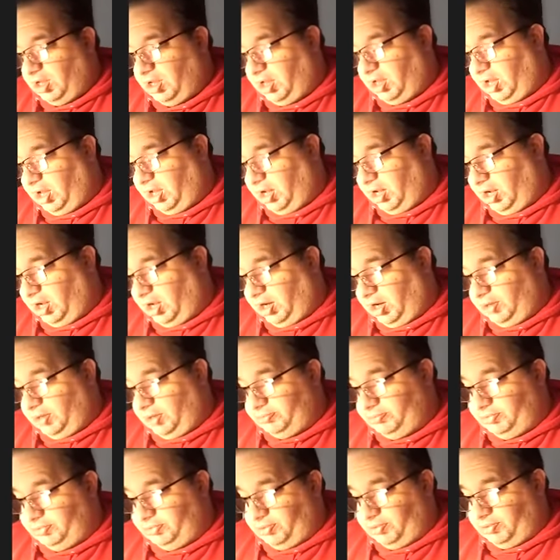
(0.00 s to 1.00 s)

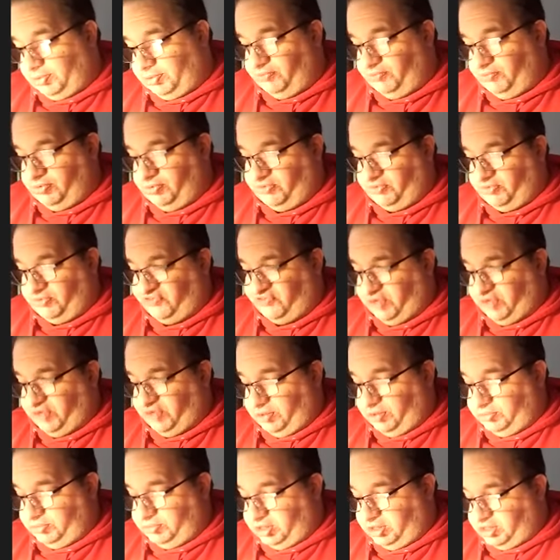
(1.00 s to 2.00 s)
The movie was filmed
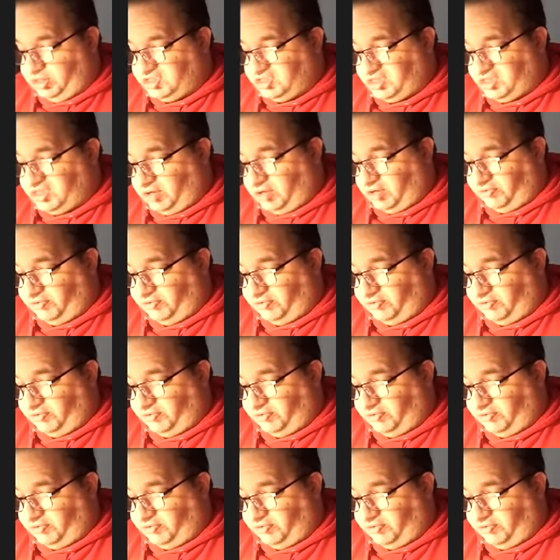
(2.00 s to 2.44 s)
in the style